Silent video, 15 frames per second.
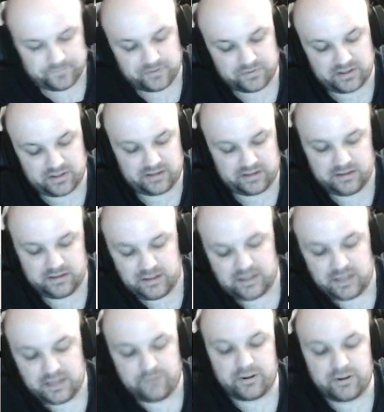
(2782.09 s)
Okay.
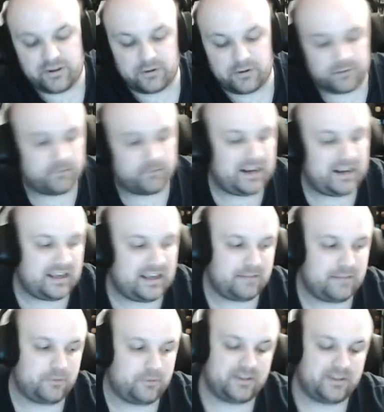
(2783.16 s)
We go to the right
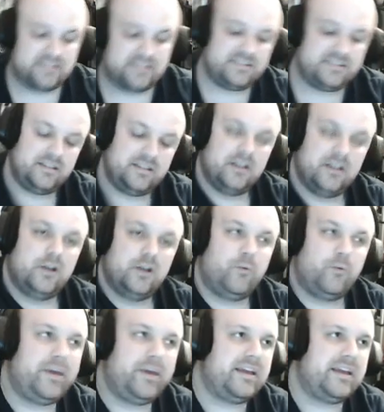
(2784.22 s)
endpoints, we
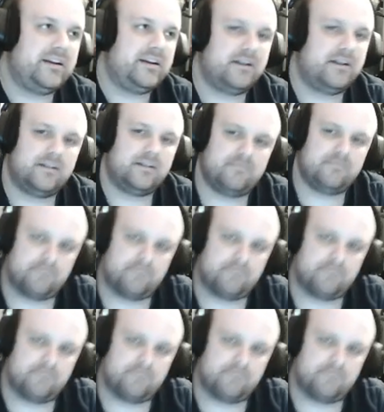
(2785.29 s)
get a